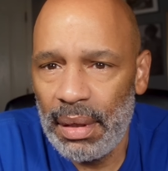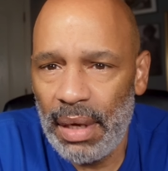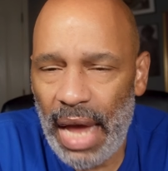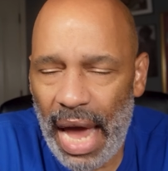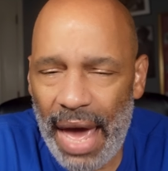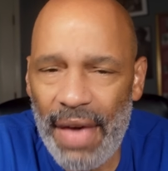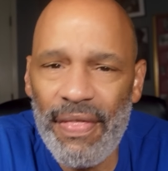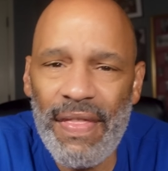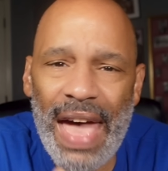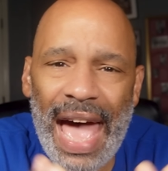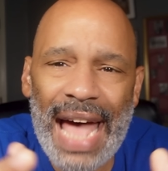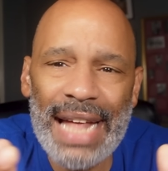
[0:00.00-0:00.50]

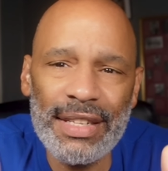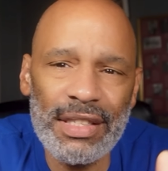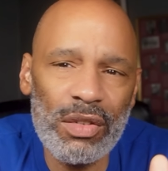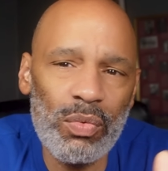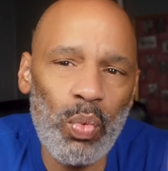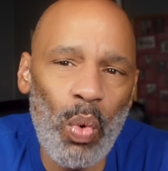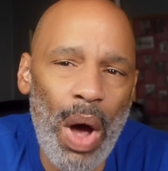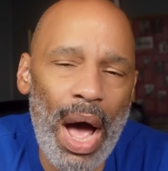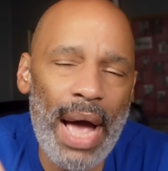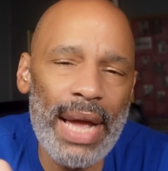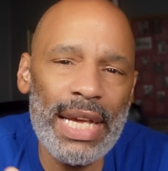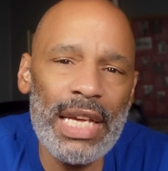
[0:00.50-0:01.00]
And that's
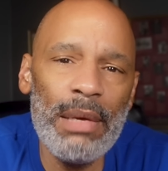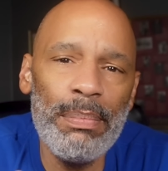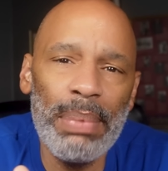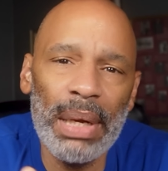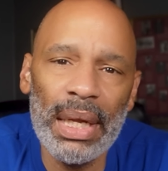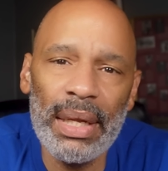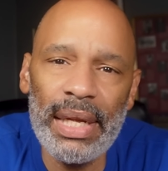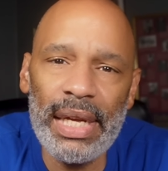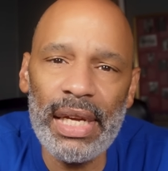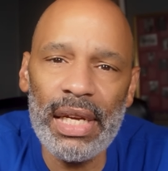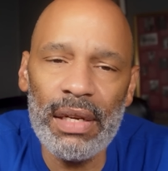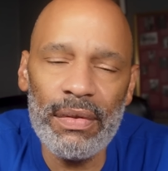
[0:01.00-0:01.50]
why he
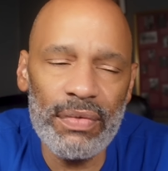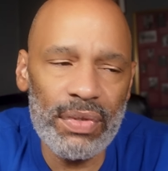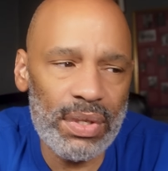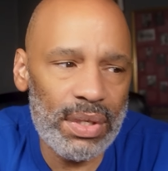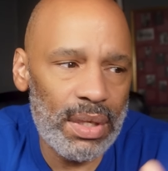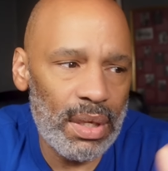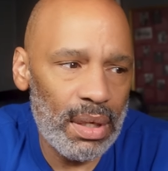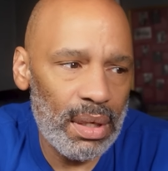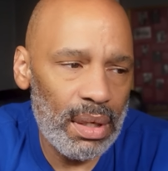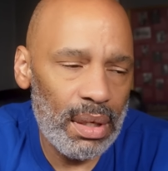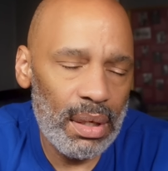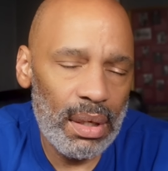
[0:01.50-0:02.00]

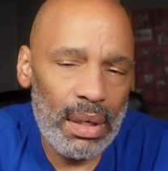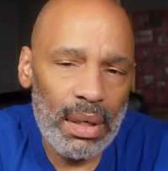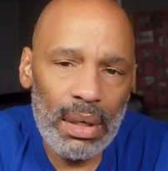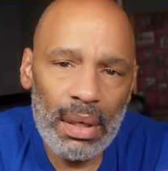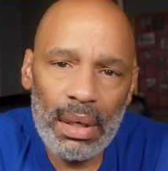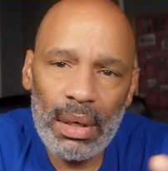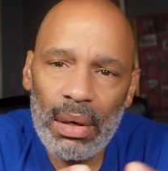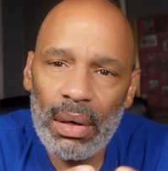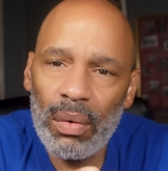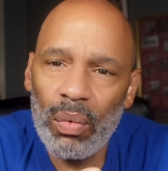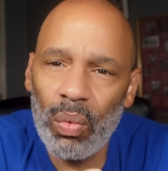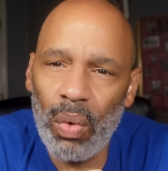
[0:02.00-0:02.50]
believes
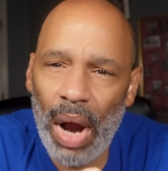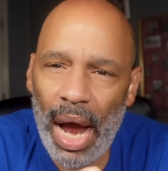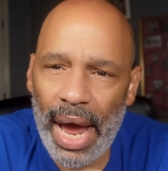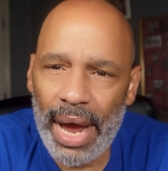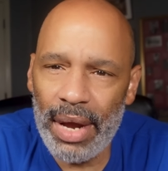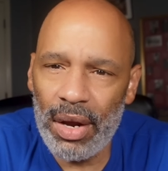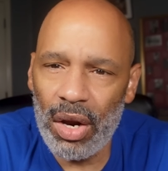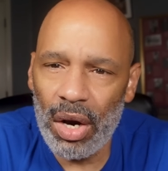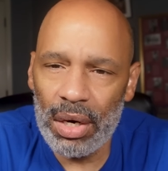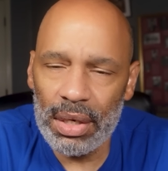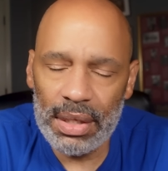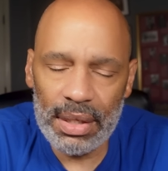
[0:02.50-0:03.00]

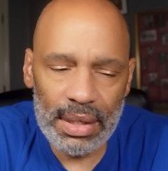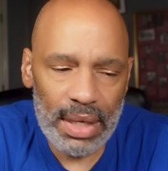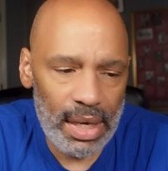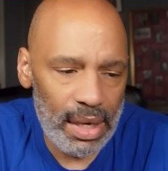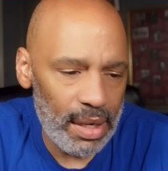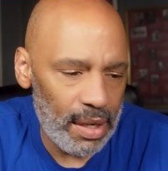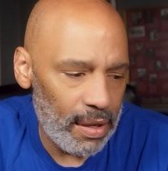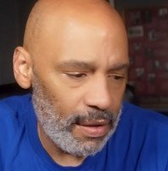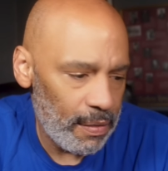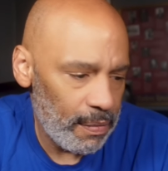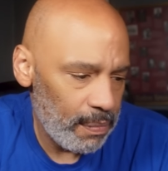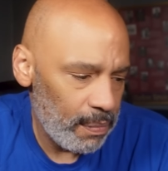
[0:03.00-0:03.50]
Ryan
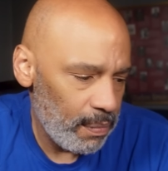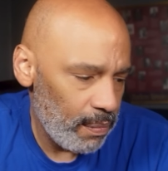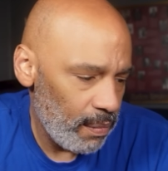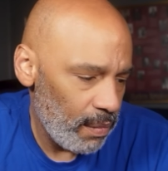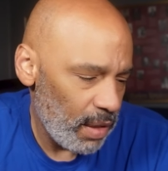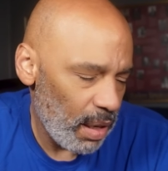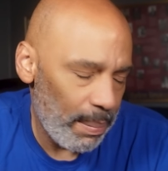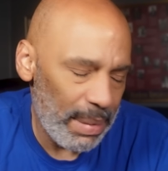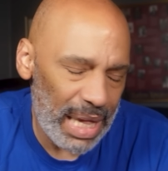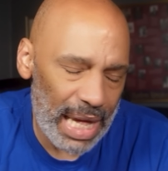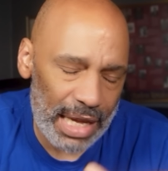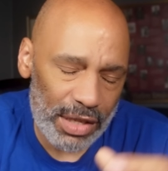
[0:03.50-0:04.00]
Garcia.
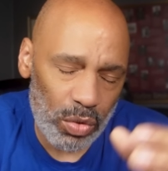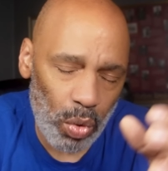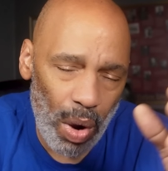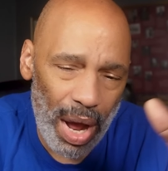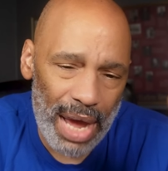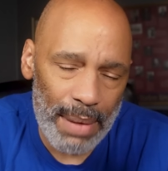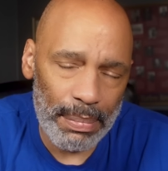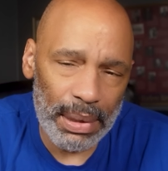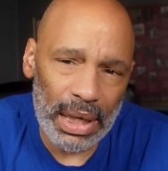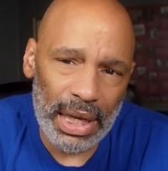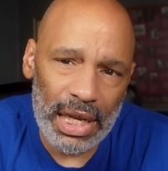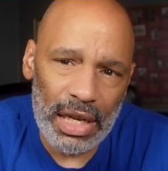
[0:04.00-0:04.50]
I mean, that's why
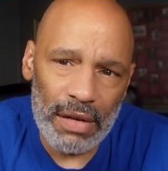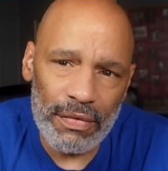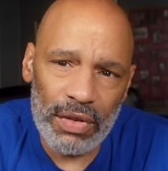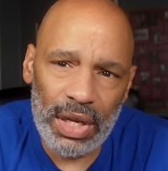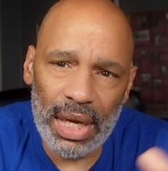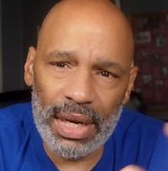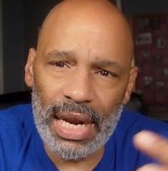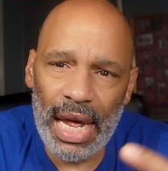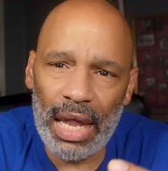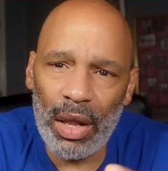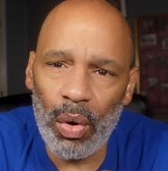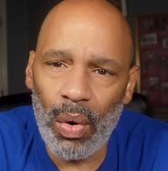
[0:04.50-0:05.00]
he believed
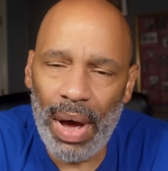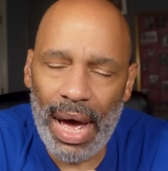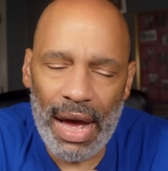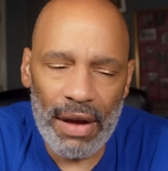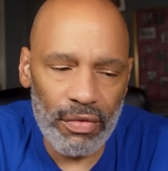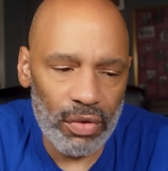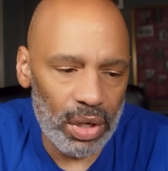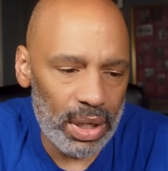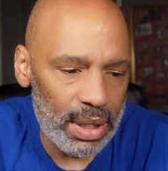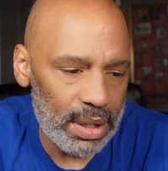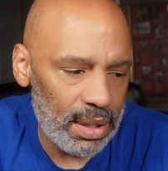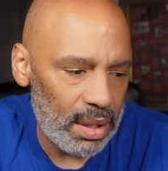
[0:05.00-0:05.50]
Canelo
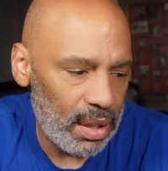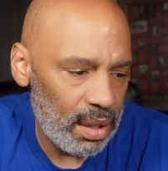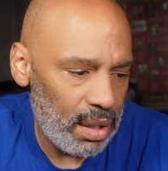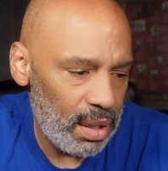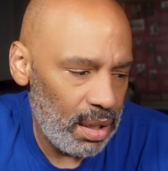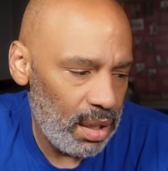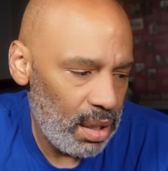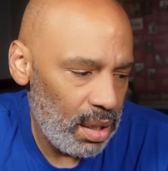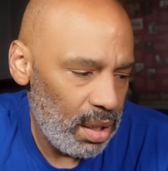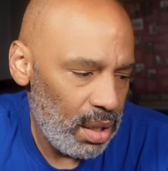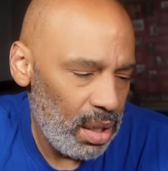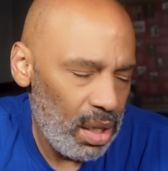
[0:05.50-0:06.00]
Alvarez.
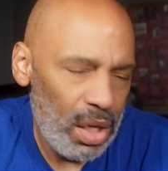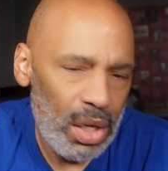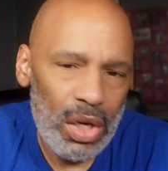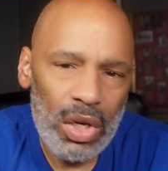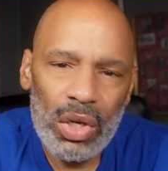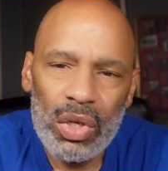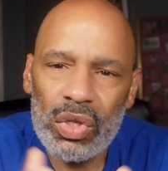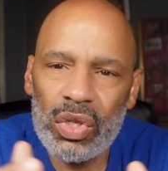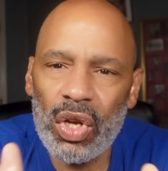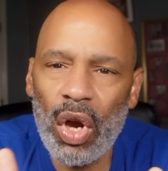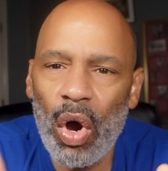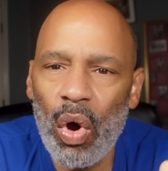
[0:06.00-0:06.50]

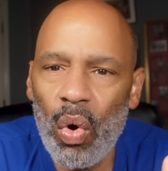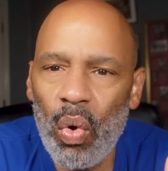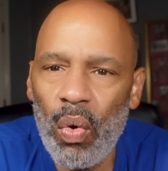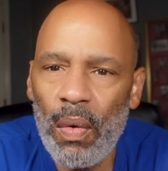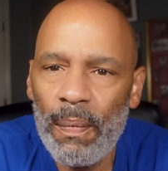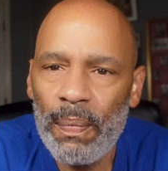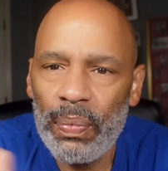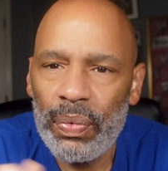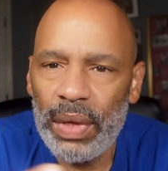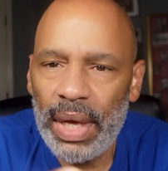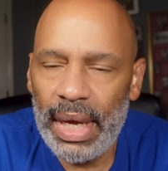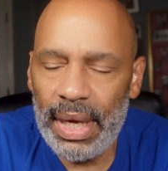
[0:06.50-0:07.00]

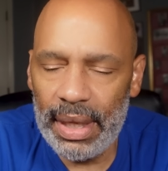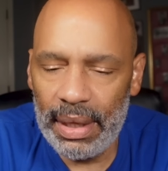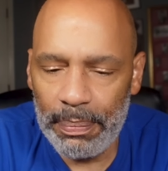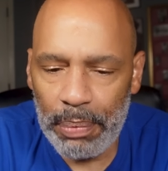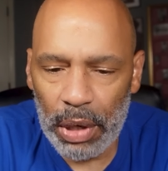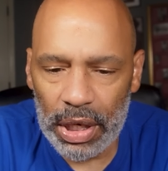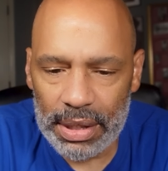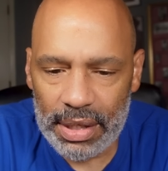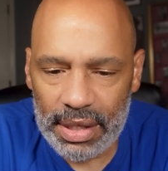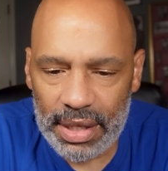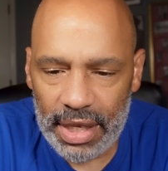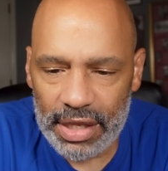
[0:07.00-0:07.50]
So he
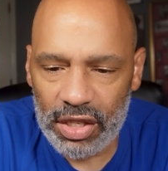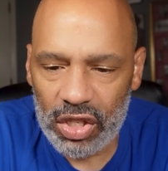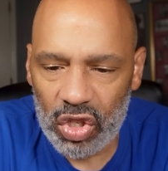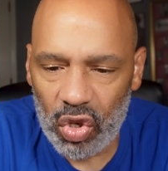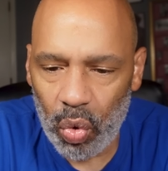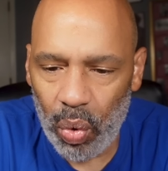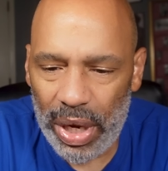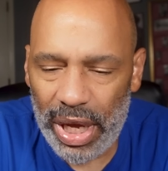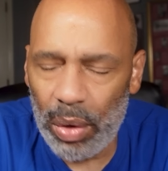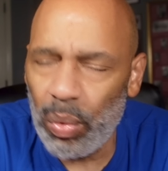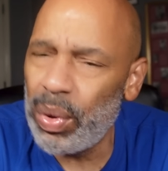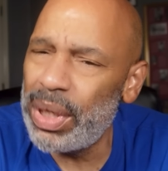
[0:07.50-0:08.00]
puts this
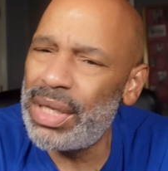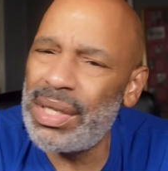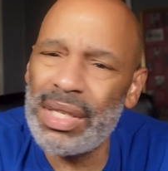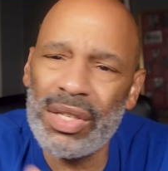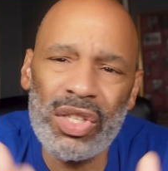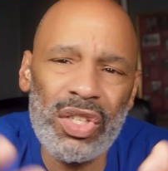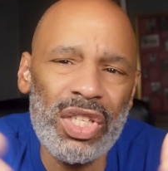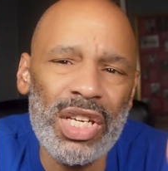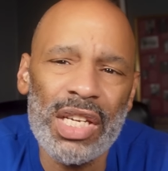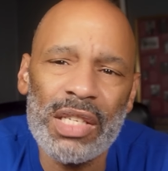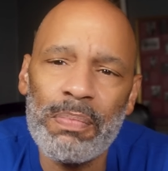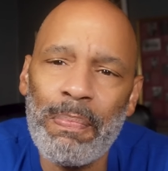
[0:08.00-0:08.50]
tweet, which is
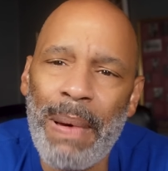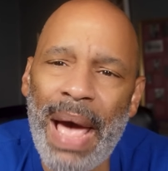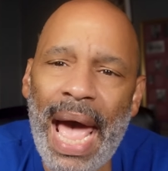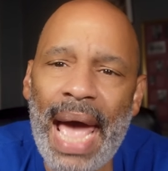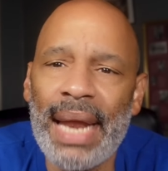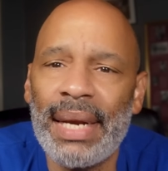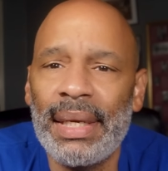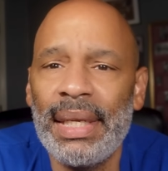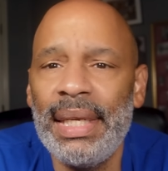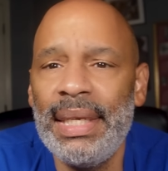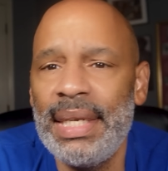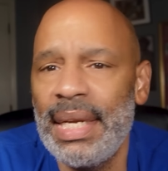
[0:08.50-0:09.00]
just
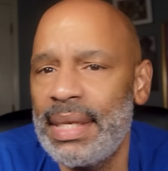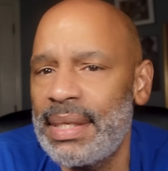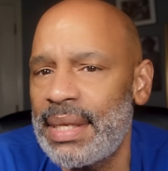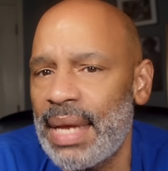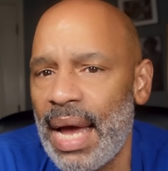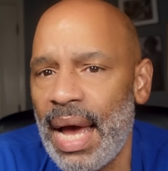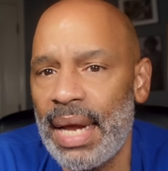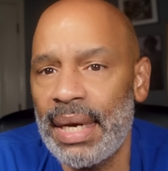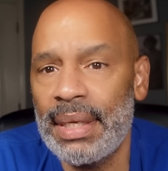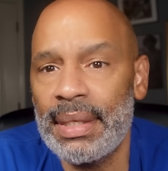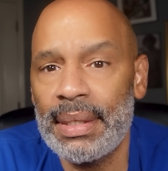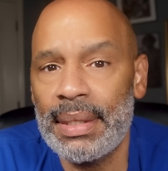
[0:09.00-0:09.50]
patently
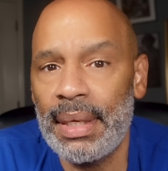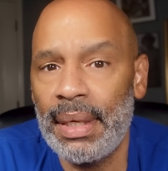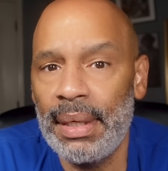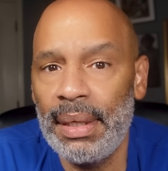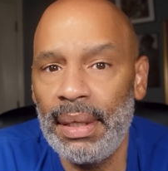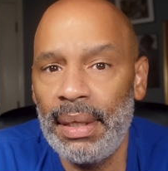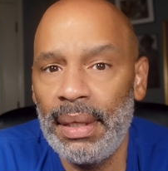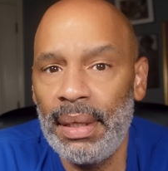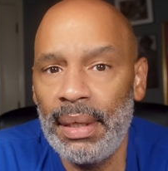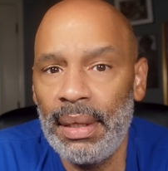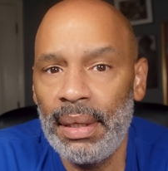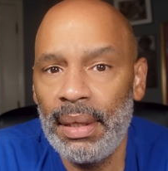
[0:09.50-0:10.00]
dishonest.
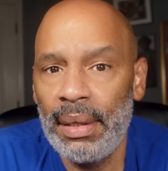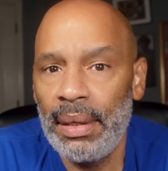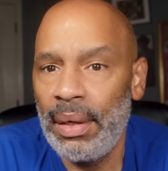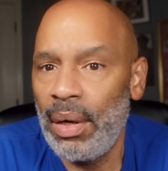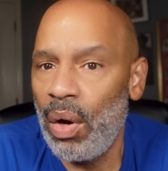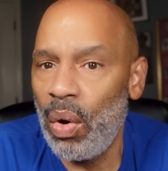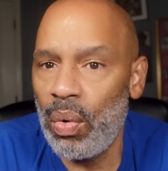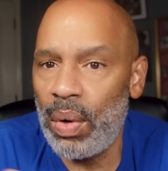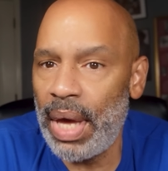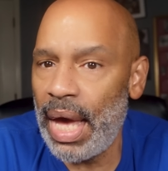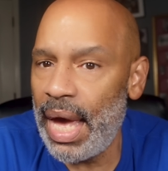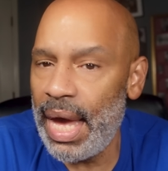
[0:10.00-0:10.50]

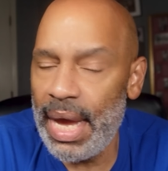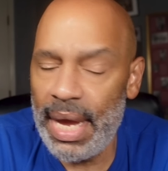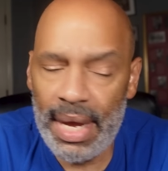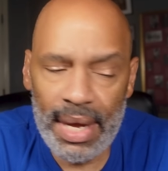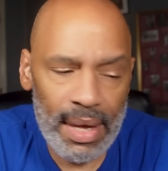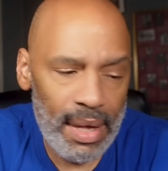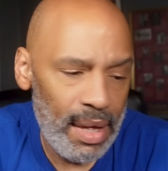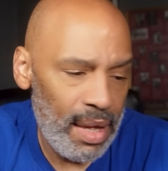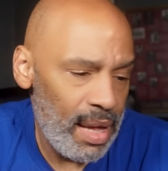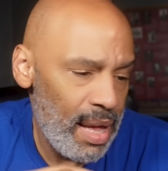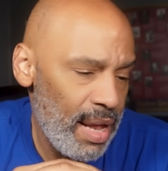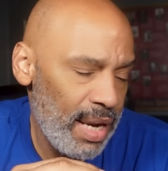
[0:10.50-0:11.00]

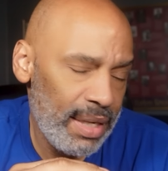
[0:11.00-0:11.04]
OK,